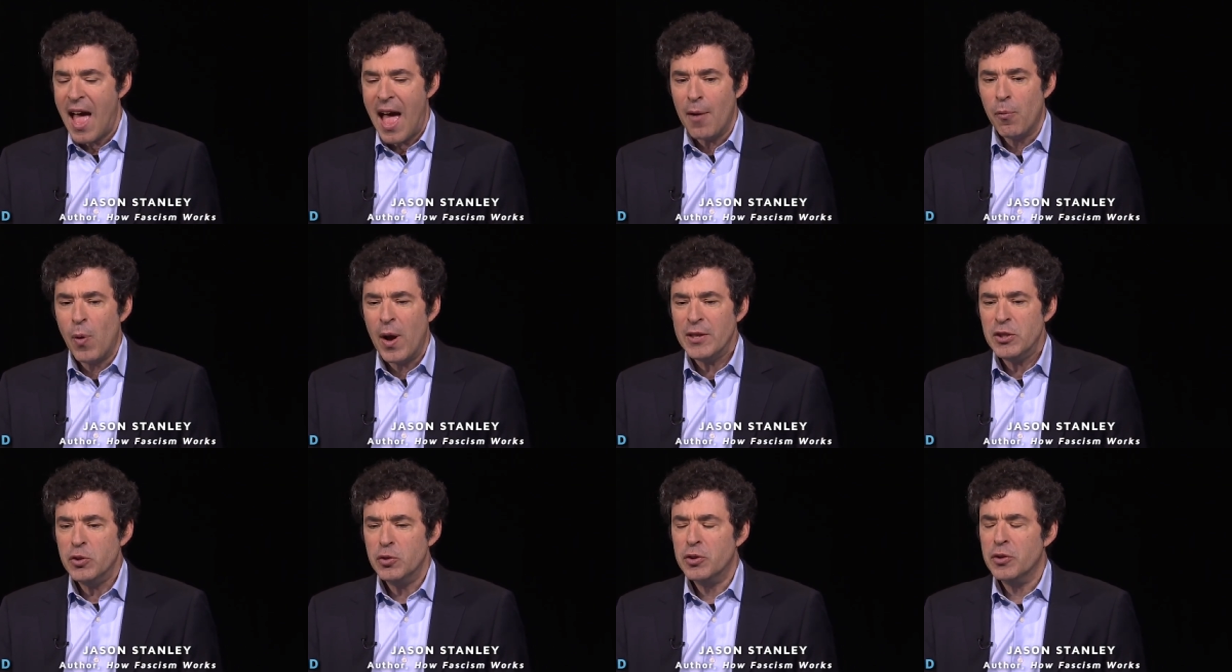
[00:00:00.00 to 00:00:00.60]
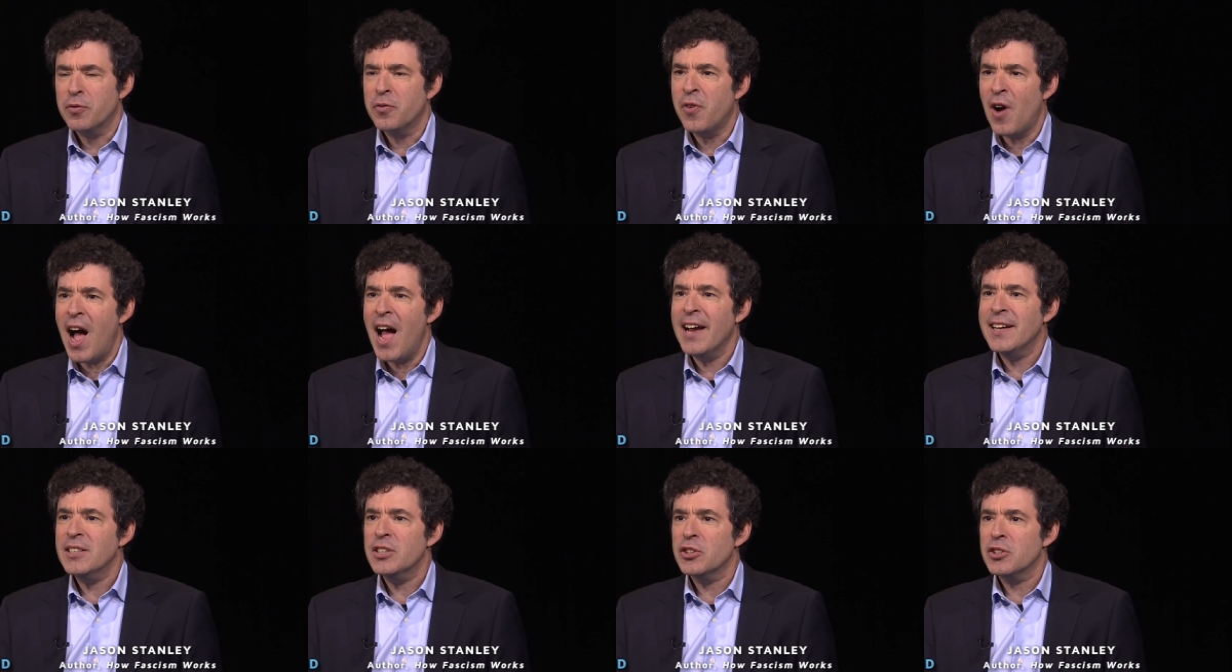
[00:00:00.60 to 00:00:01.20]
when you
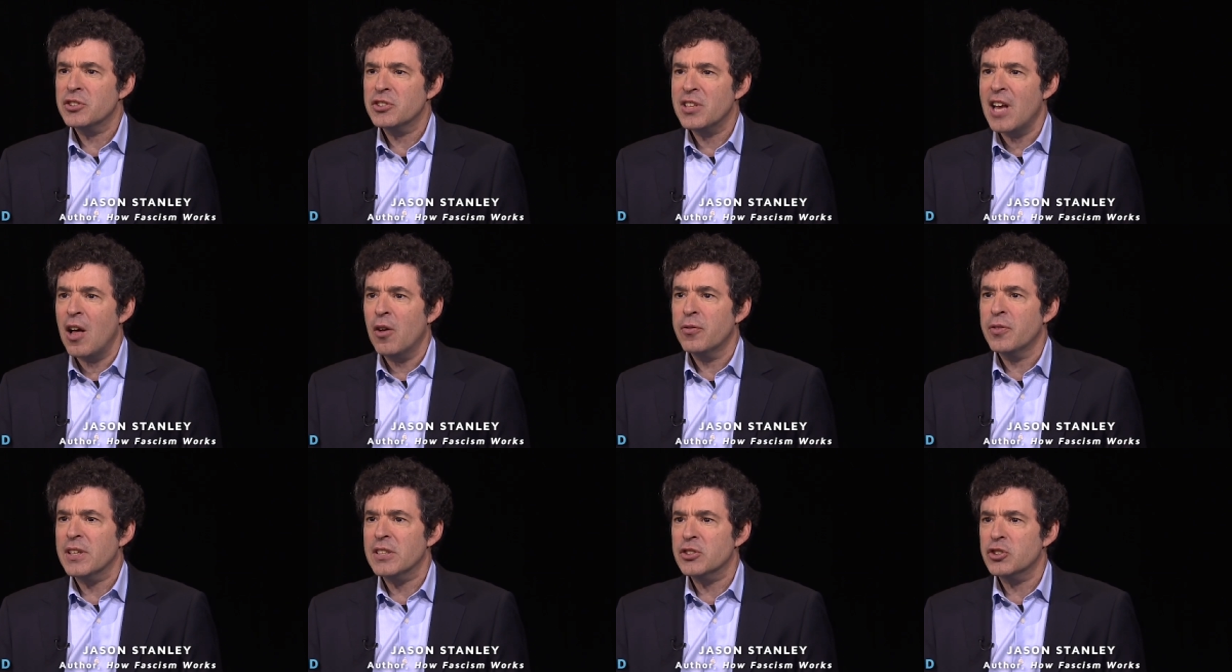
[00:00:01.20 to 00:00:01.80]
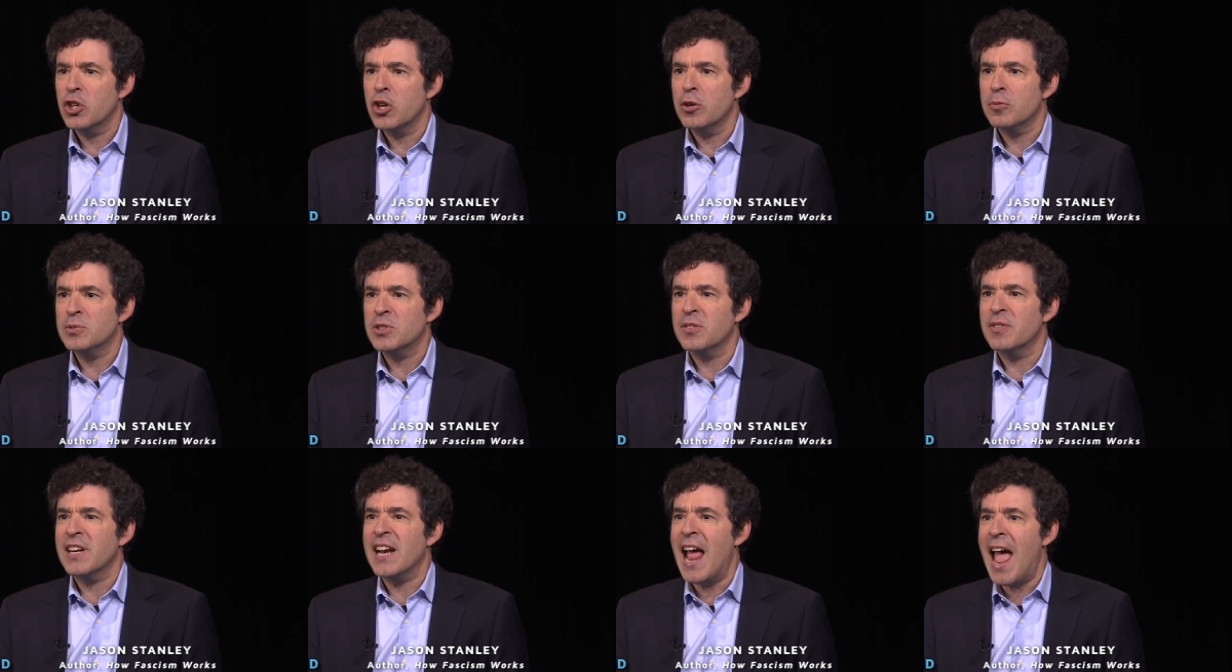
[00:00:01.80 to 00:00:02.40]
define yourself in terms
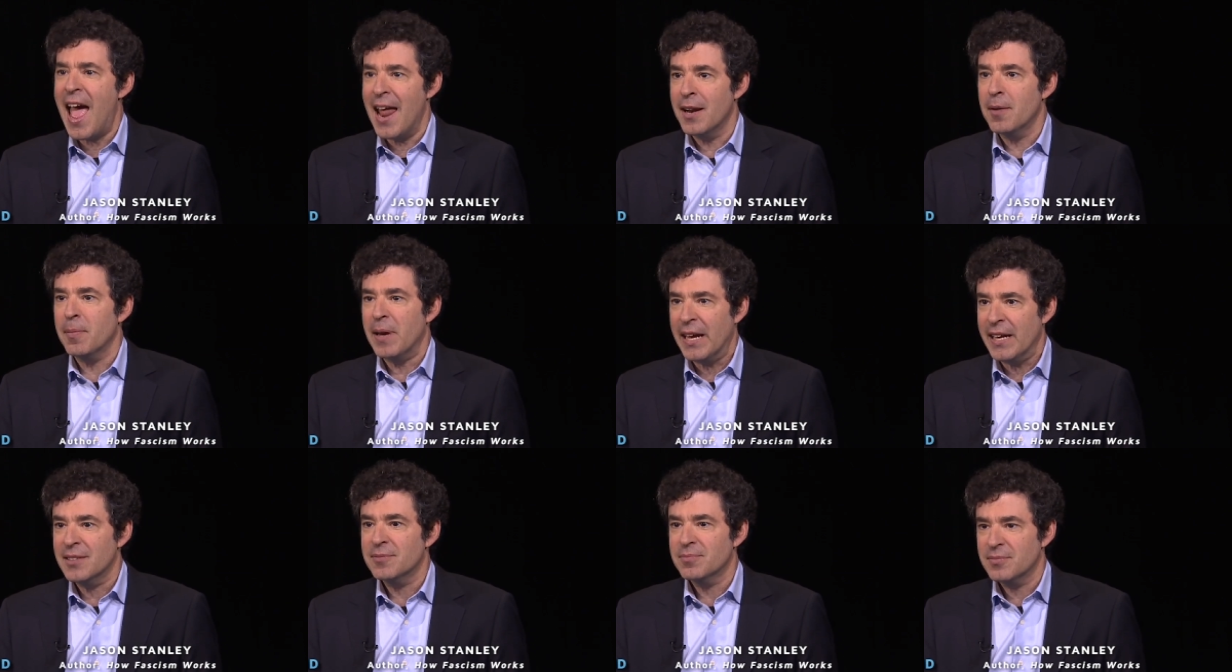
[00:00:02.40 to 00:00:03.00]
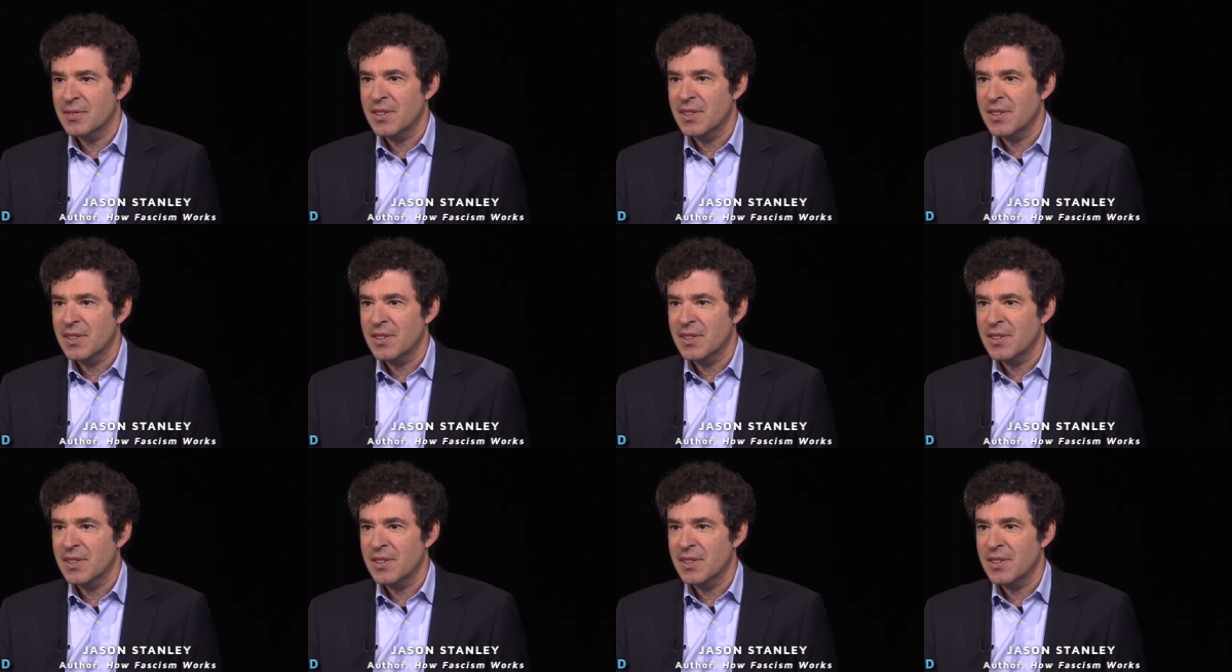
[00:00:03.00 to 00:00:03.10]
of an enemy,